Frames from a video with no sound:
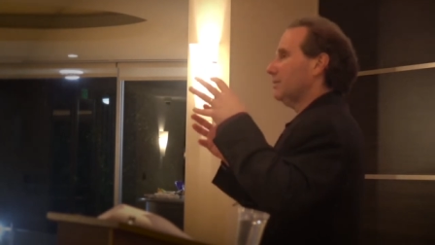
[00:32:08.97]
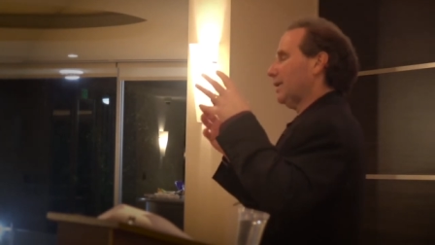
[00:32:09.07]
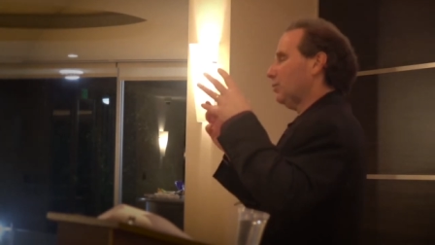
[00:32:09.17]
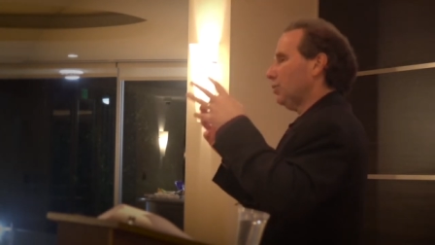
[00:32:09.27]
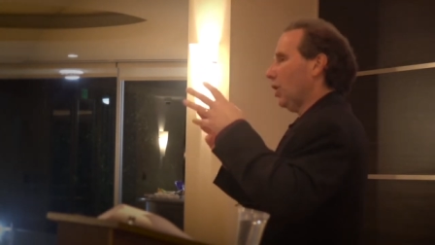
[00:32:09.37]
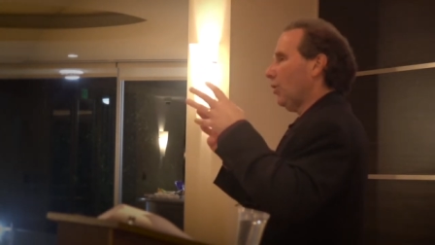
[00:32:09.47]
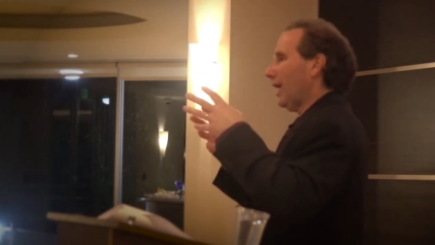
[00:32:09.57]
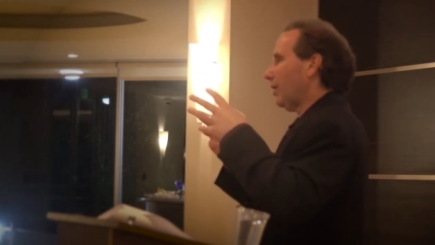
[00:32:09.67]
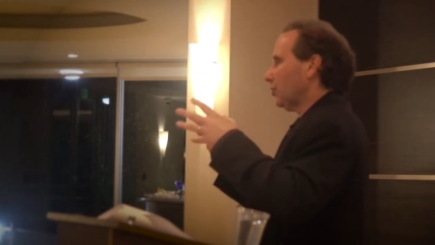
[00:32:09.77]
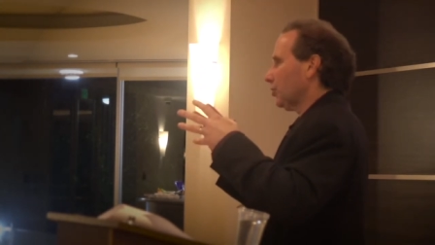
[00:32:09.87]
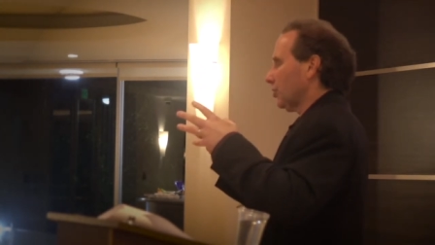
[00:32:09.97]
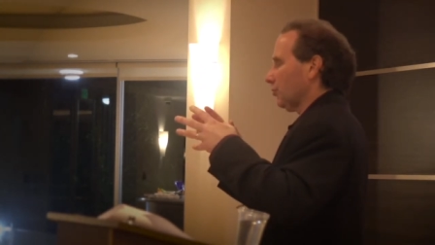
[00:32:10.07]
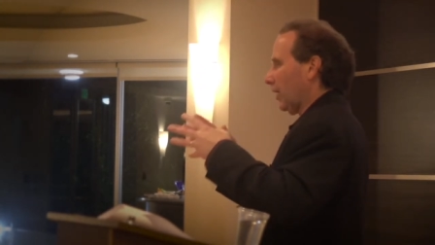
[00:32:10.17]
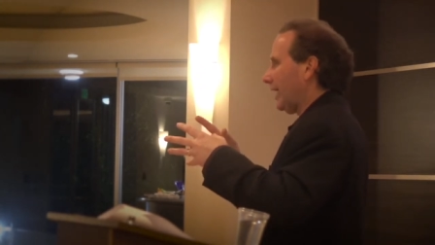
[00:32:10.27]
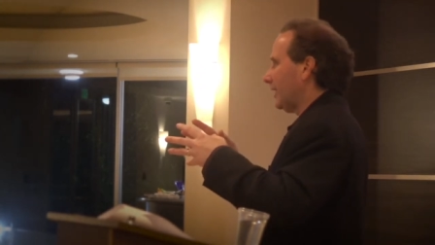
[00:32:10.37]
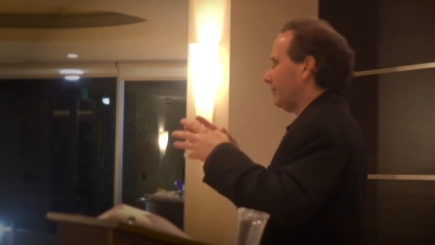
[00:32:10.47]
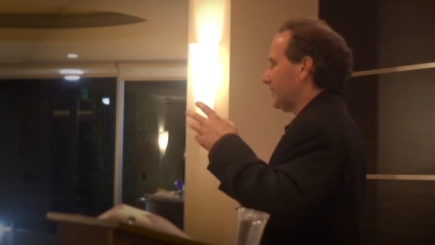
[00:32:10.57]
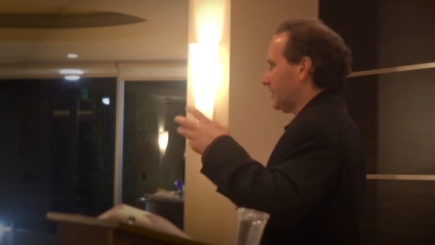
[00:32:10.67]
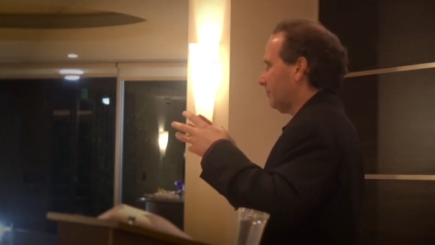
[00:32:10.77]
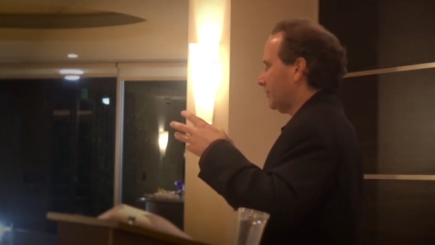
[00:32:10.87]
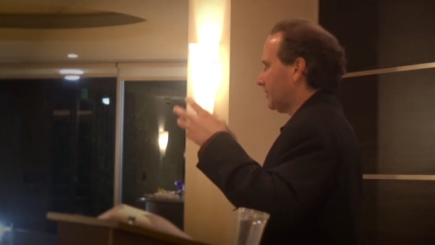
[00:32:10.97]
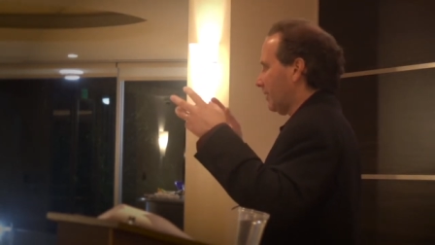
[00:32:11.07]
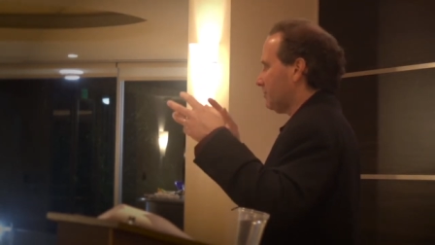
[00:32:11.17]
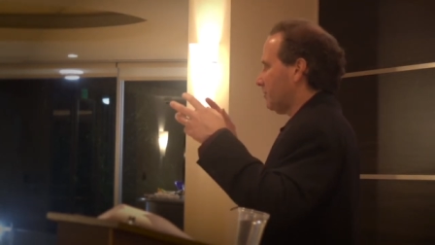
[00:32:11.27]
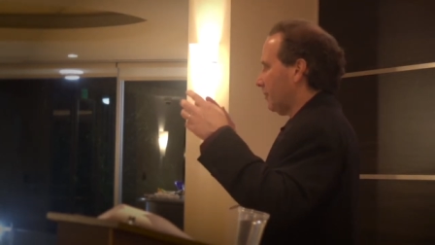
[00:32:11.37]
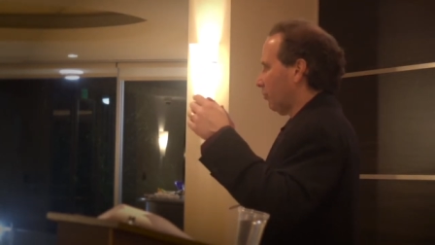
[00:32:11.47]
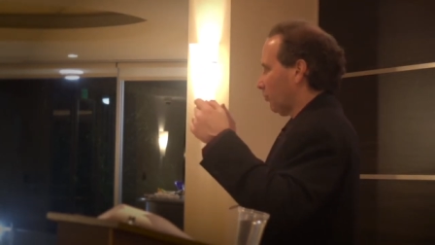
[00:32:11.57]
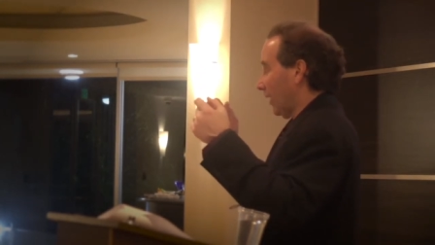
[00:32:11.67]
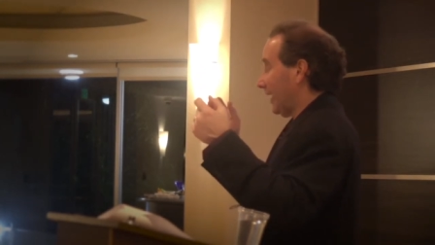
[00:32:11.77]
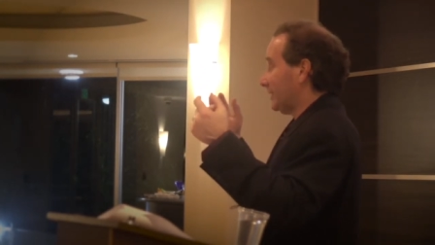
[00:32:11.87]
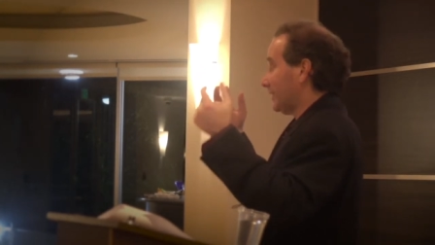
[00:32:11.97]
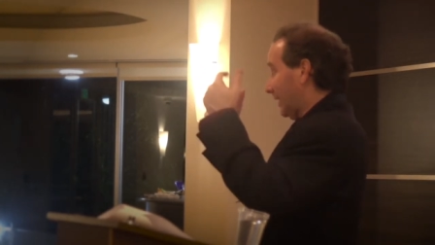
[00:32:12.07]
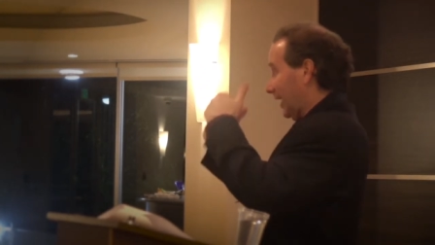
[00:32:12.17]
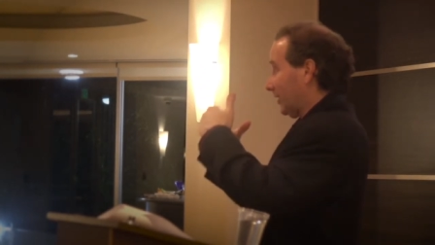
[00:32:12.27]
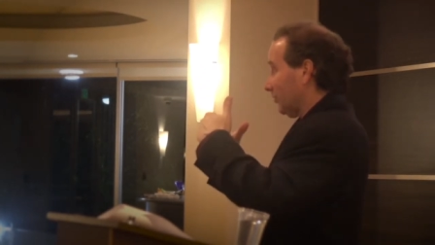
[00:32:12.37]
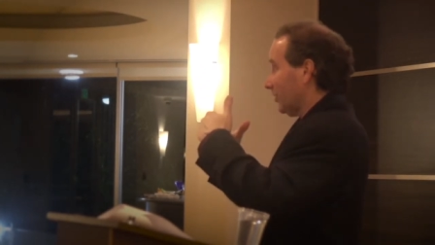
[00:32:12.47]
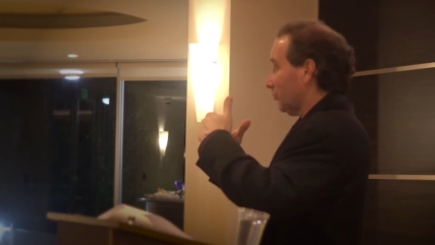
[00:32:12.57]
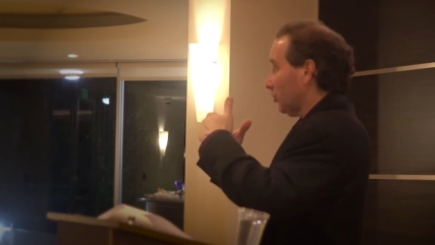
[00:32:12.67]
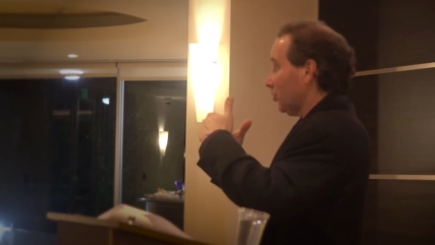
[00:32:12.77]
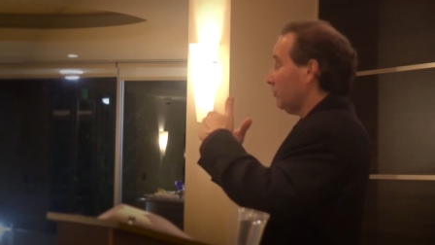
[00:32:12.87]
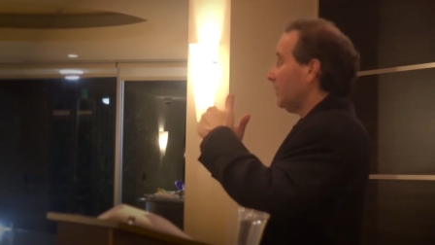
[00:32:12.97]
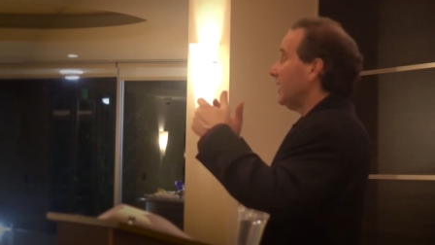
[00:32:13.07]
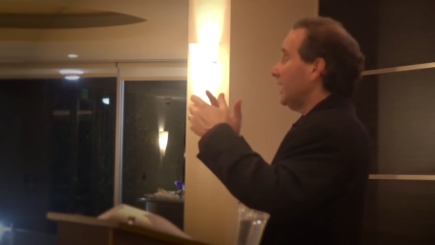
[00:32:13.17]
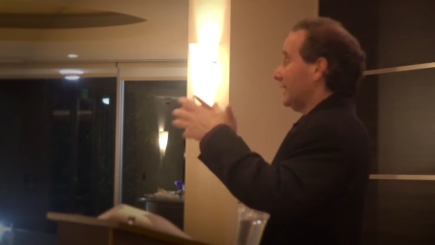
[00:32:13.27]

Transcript: that you know how you're going to write. I mean, sometimes people write together in a room,